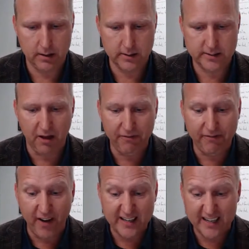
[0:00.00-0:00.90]

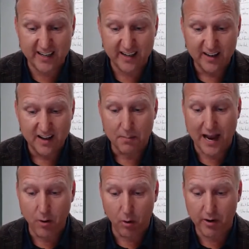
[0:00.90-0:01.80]
Self-funded,
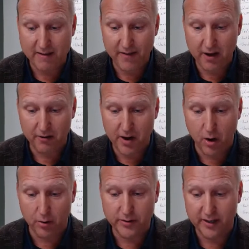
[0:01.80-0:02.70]
minority and veteran
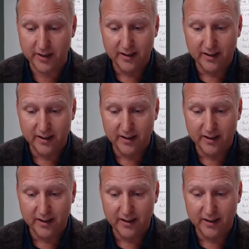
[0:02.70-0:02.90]
owned,